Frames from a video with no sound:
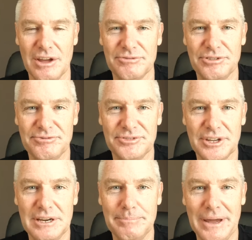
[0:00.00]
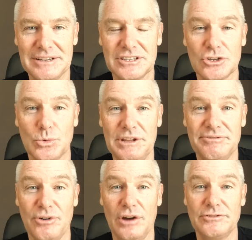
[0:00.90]
15 back to
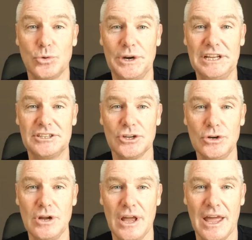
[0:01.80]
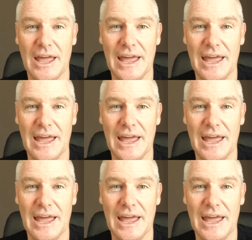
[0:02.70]
25-22